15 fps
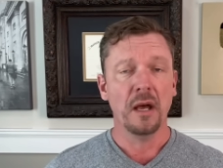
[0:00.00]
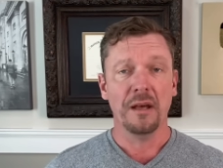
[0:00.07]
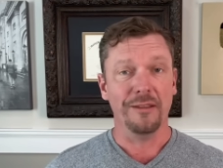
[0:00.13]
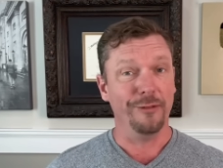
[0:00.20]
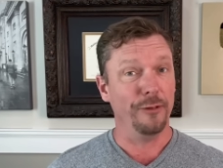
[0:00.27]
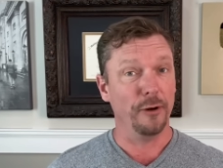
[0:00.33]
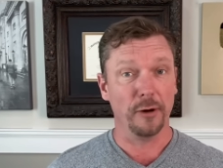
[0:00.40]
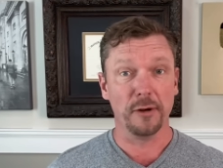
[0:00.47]

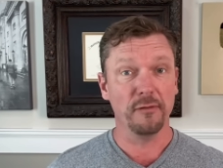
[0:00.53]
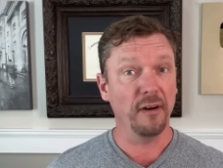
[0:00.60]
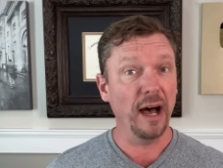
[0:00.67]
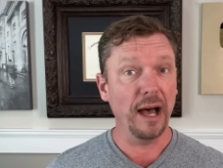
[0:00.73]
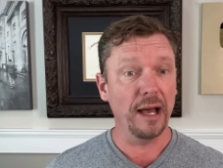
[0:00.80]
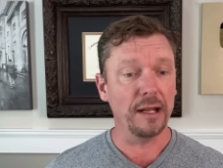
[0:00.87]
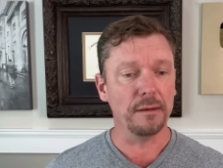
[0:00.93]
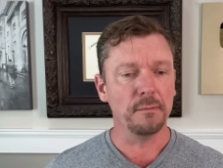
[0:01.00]
They're
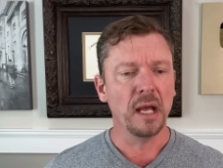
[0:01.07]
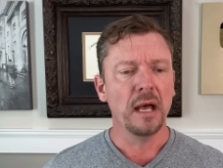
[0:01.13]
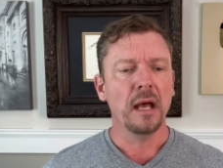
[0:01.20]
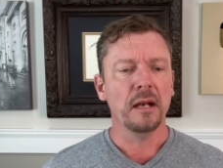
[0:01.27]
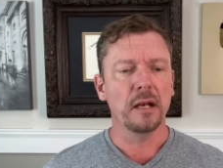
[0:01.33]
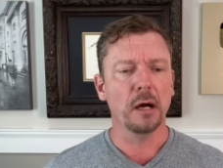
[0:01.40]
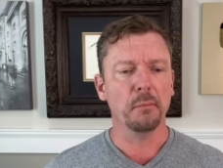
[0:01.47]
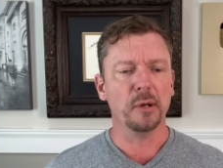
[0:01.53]
divine.
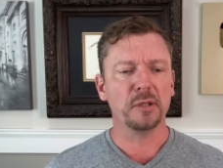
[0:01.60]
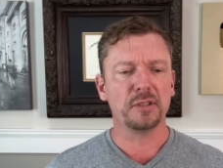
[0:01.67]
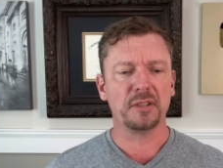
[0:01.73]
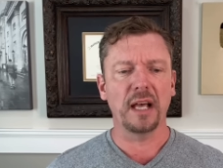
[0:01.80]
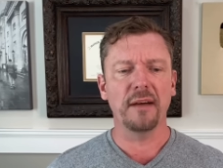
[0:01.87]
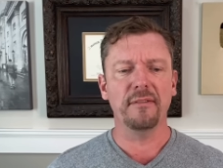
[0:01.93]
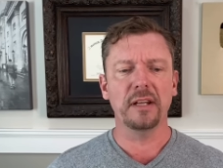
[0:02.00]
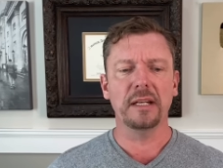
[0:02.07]
Number
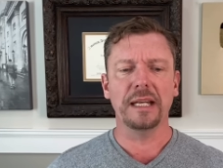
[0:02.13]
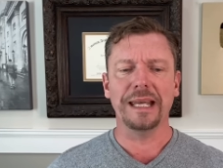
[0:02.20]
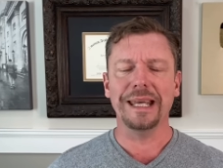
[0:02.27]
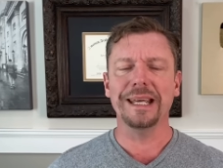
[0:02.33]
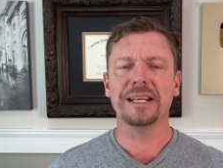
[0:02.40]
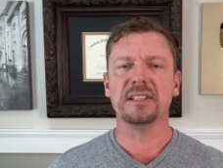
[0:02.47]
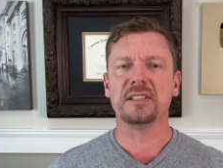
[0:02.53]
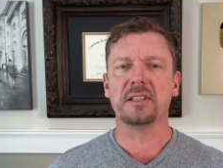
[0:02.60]
seven
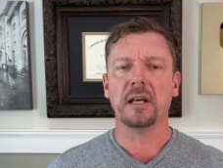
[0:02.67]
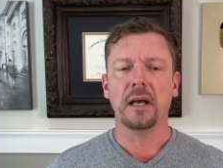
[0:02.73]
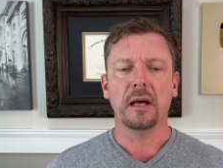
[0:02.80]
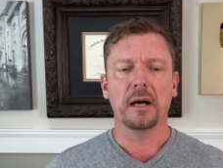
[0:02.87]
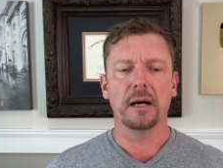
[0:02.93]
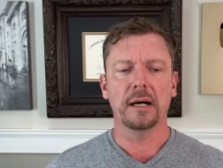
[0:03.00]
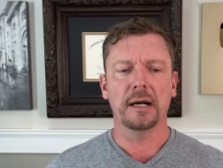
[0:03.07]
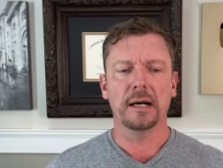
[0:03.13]
is,
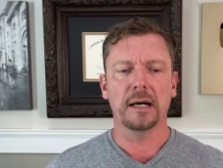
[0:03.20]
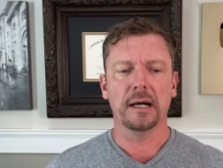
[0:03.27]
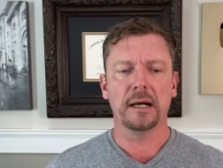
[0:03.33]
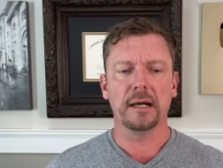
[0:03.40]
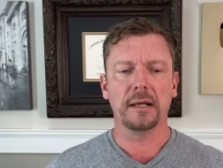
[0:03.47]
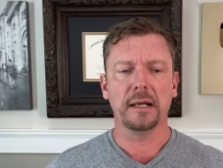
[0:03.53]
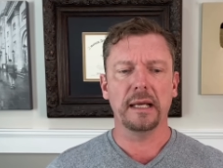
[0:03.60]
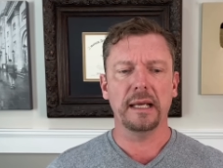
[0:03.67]

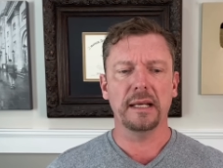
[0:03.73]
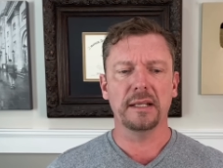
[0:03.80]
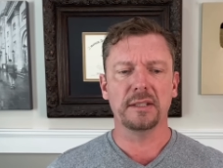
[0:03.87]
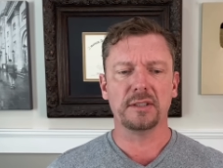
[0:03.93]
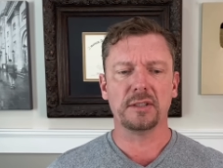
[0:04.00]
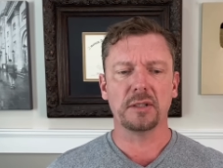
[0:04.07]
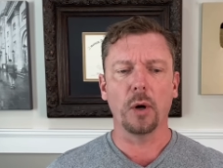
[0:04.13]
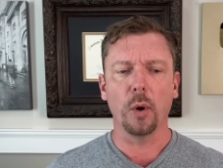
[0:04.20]
uh,
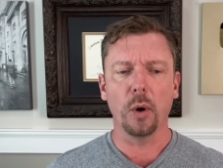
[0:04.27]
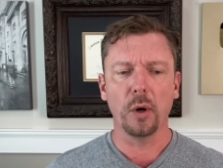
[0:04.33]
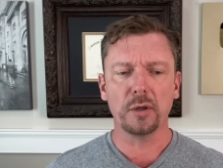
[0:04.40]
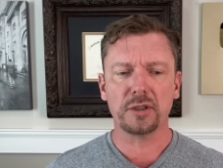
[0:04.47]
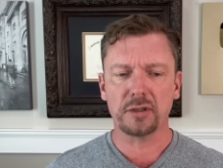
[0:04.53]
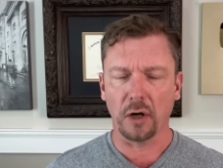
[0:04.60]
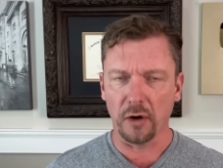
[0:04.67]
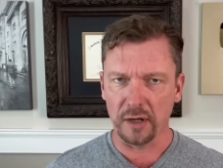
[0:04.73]
is
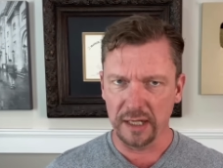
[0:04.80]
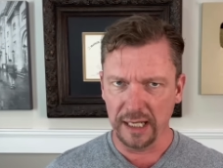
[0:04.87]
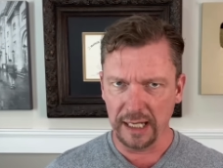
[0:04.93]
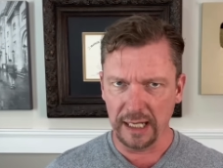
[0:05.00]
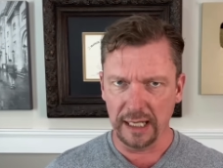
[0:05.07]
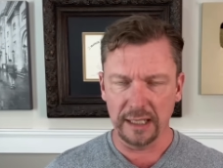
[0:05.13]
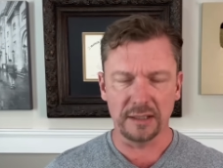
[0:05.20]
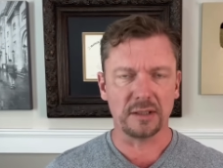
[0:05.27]

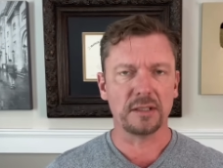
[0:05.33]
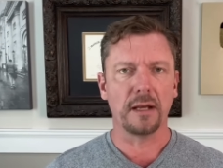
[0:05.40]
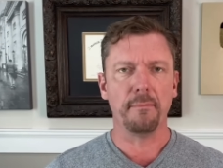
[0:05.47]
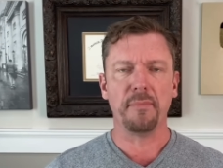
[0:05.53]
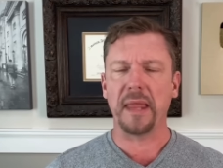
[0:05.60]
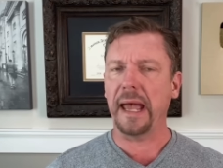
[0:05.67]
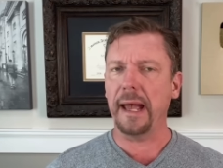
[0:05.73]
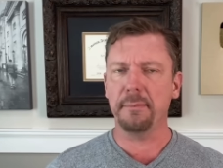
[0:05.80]
sardines
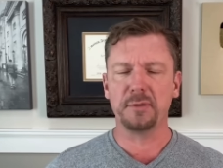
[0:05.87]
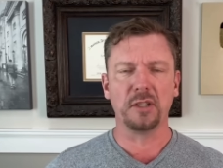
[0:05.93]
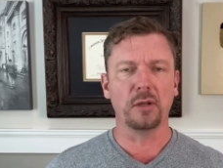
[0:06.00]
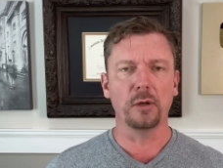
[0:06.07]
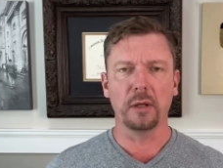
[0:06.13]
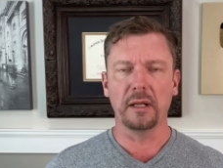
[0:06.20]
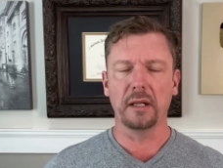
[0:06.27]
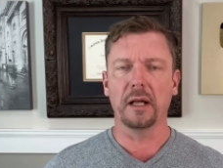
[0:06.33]

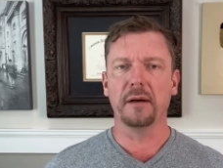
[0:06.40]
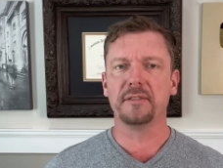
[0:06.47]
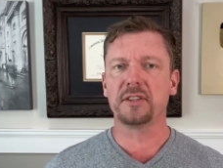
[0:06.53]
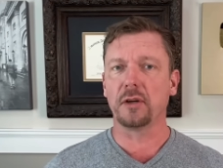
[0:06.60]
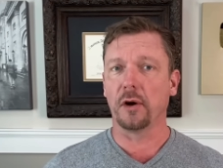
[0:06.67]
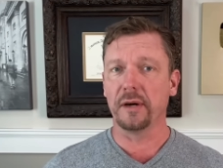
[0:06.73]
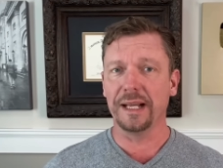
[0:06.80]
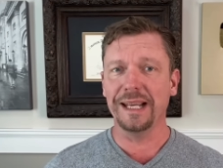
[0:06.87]
absolutely love
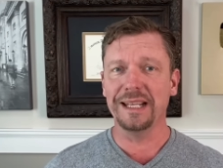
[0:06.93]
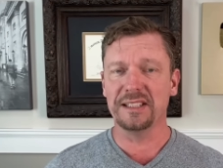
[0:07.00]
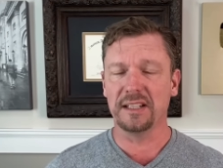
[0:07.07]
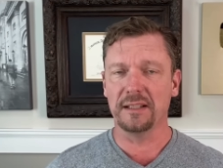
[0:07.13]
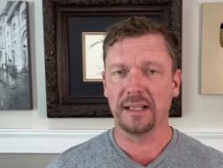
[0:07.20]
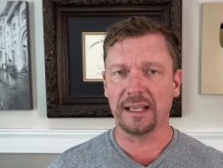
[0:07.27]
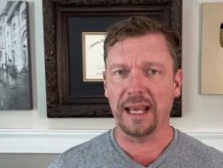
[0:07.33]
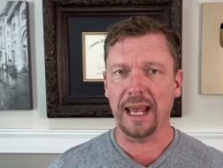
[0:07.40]
sardines in
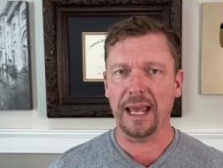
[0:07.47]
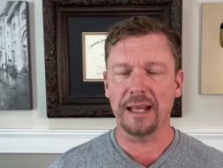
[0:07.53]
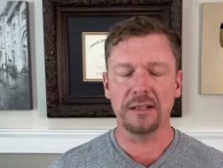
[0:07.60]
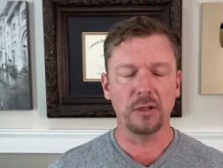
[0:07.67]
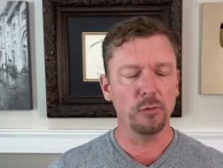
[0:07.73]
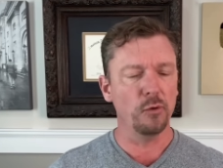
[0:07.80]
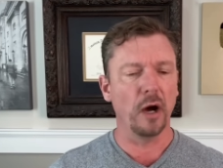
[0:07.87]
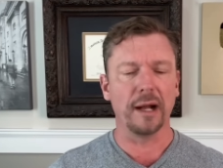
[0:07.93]
the can. Do
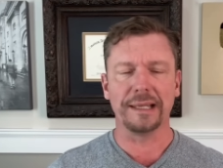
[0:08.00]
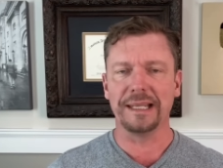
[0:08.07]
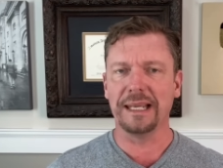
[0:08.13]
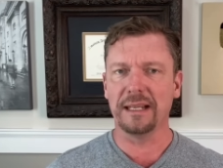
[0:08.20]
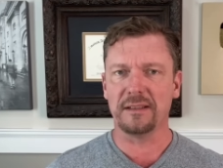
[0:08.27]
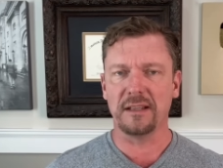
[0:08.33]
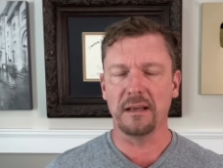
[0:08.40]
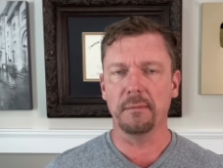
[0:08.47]
not
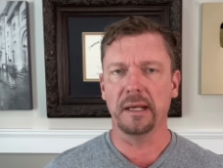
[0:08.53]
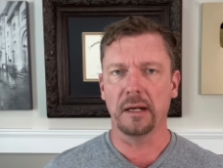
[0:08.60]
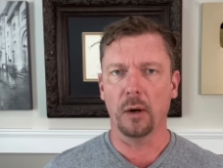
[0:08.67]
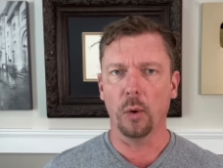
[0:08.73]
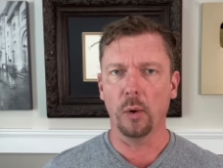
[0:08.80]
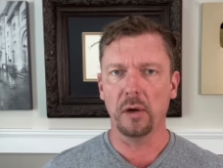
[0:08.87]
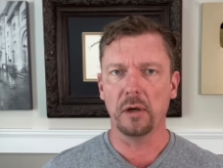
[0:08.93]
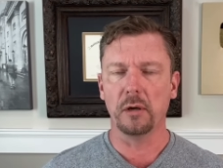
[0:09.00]
get them in
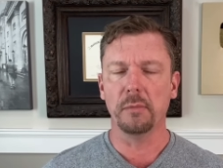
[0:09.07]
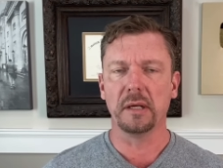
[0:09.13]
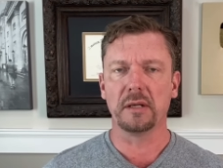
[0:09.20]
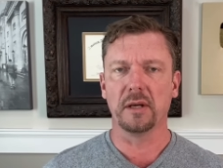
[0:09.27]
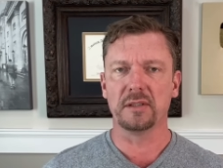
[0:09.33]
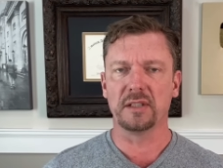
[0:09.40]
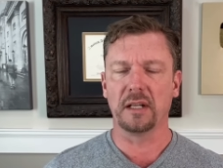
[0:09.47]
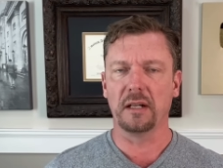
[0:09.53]
oil
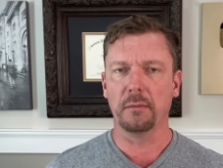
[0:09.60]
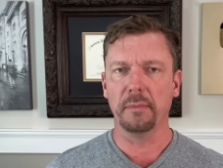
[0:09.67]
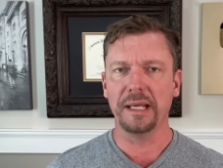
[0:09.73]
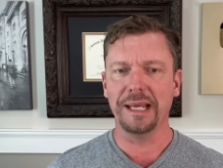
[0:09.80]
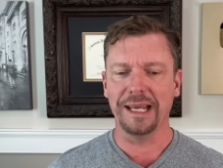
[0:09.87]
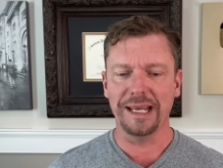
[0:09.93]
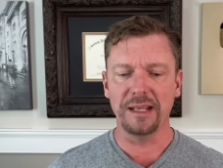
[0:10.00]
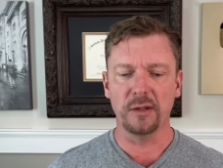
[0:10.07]
because it'll
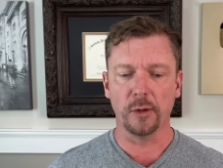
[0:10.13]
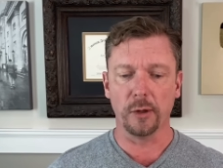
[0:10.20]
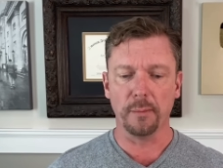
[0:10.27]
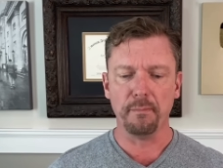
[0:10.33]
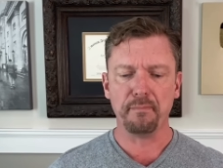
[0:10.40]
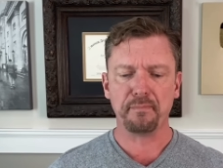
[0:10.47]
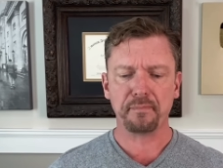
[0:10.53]
be either